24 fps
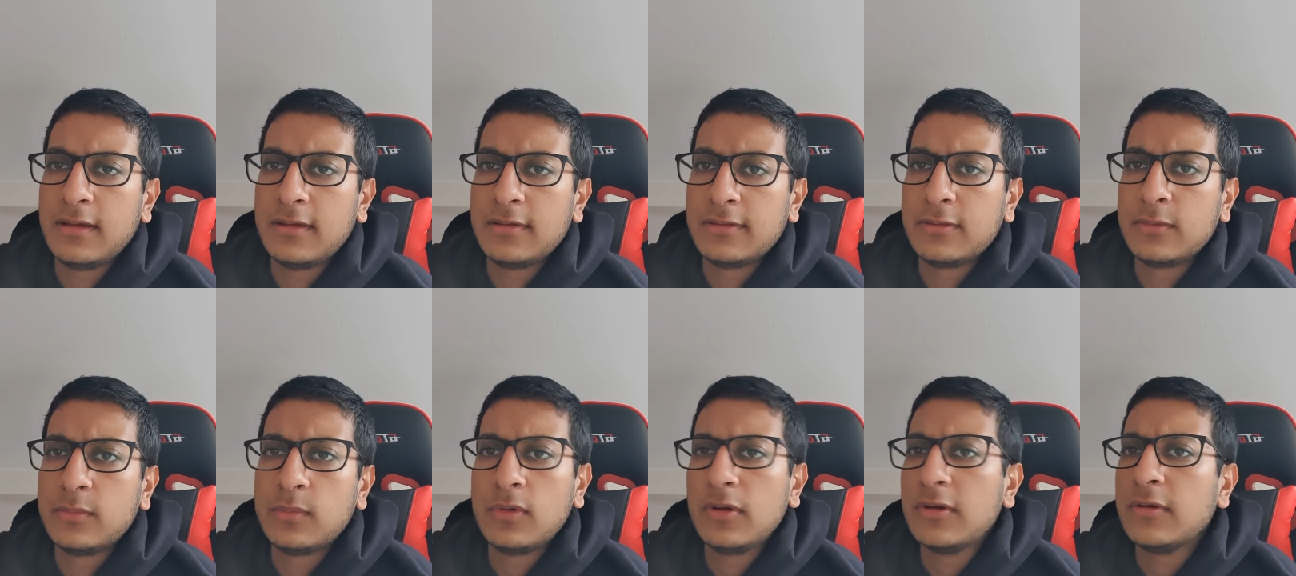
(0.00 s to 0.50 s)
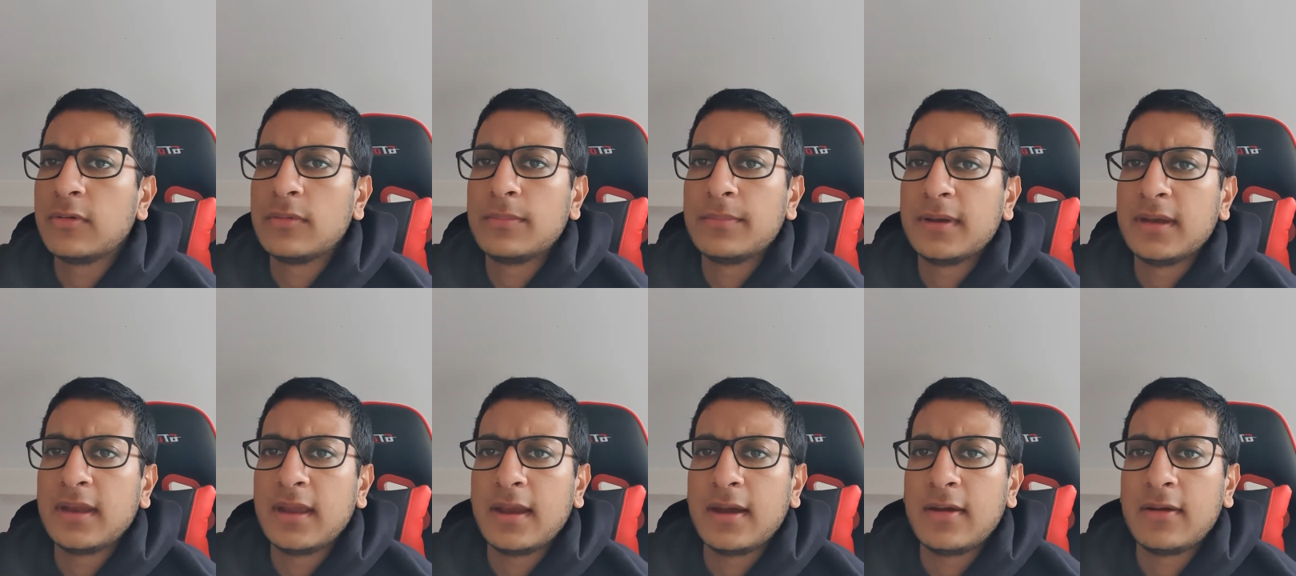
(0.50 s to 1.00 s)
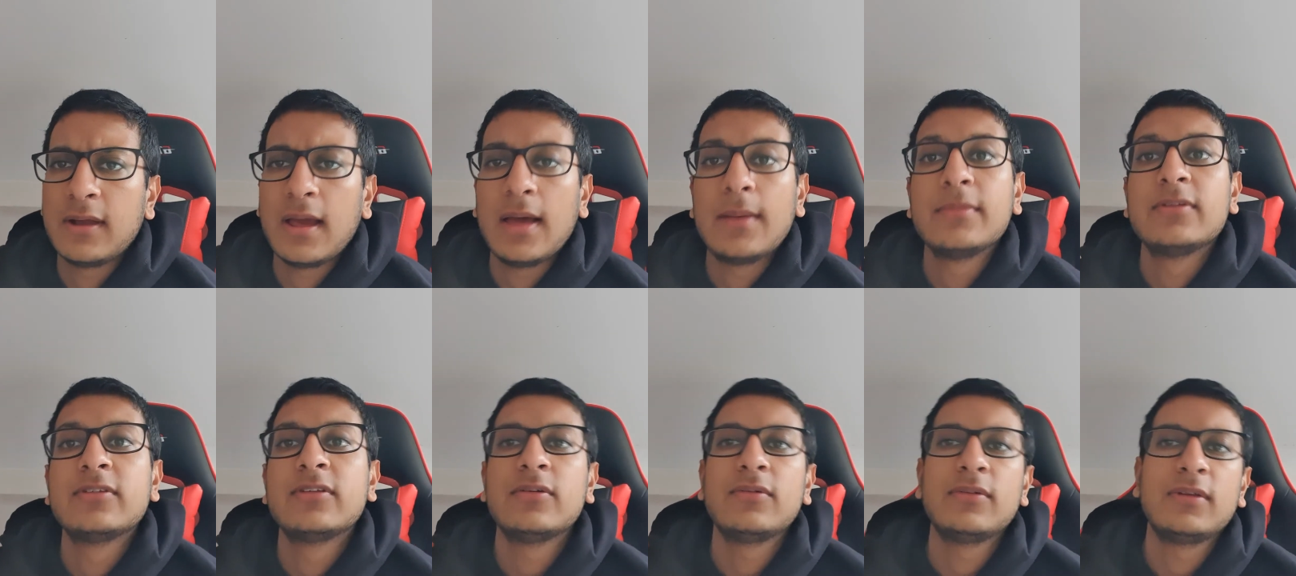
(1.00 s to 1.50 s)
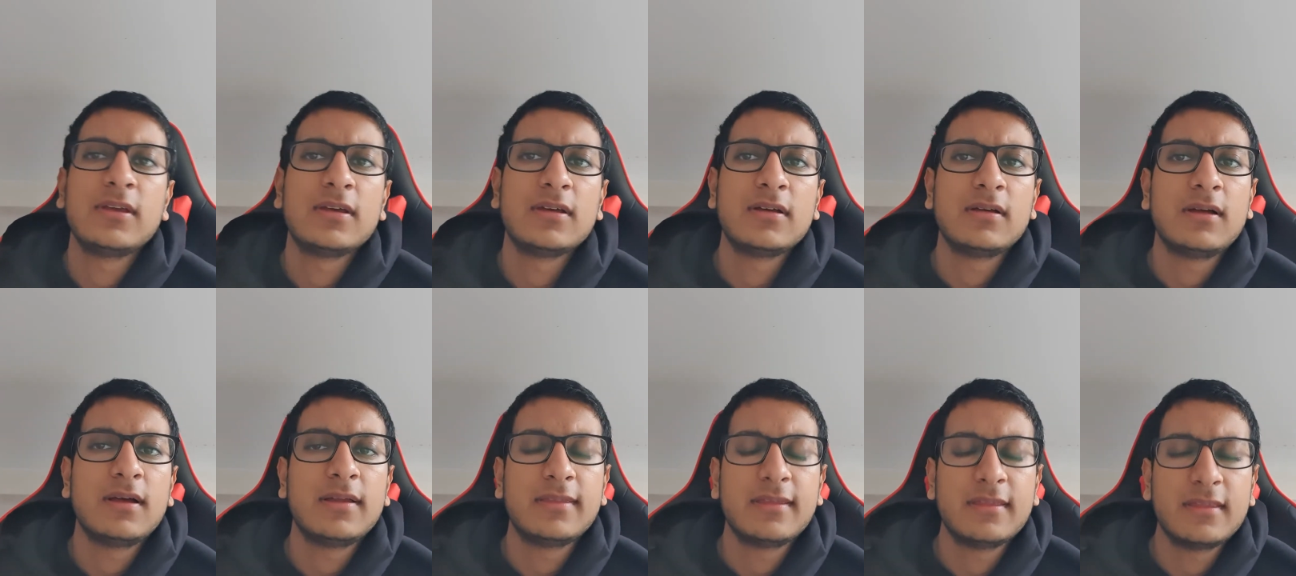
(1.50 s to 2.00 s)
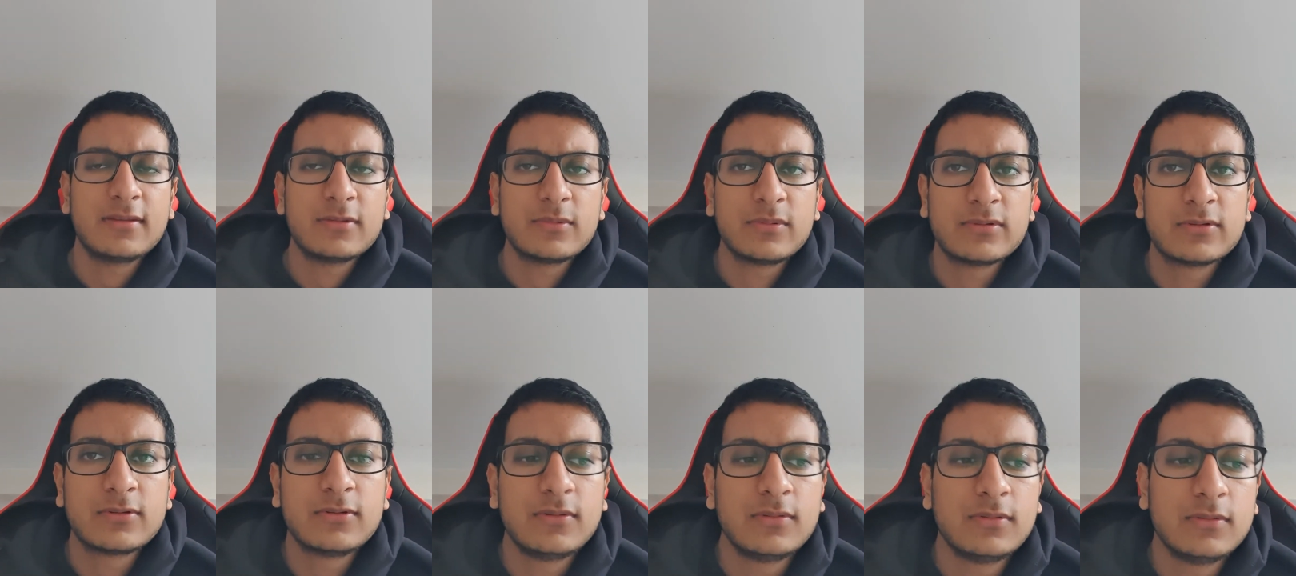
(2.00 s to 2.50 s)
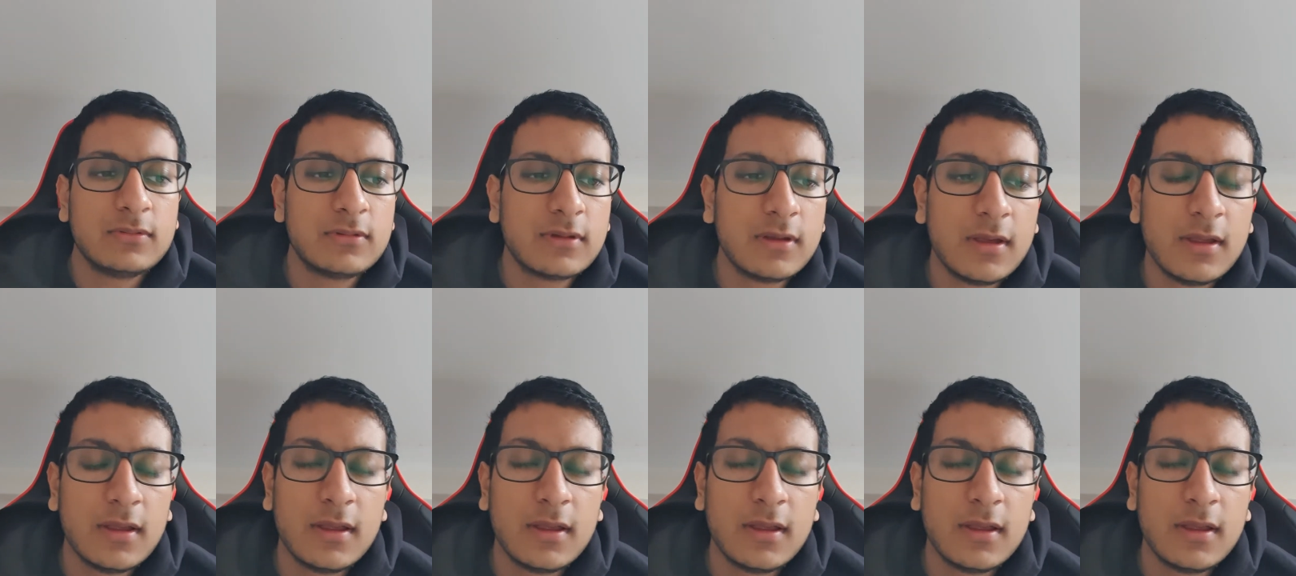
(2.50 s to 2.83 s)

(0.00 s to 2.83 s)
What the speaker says: the Wonder Woman area, Amazonia, I think that's what's called.